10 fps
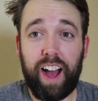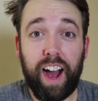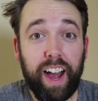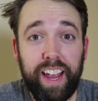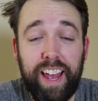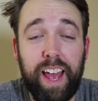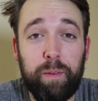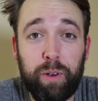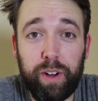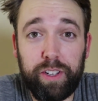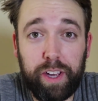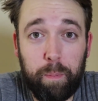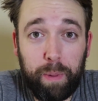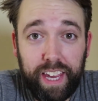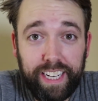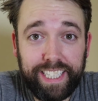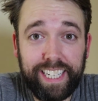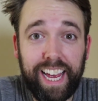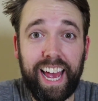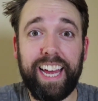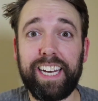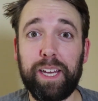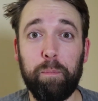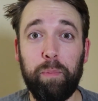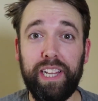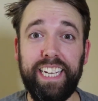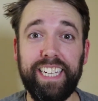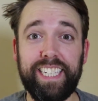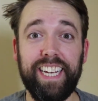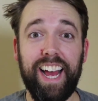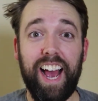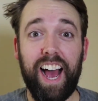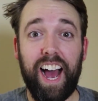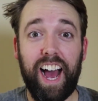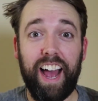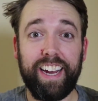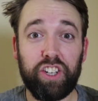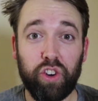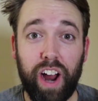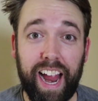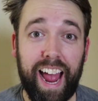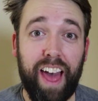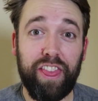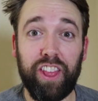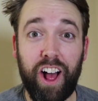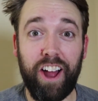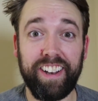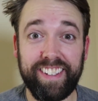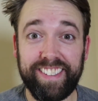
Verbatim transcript: I am going to compete and complete a triathlon.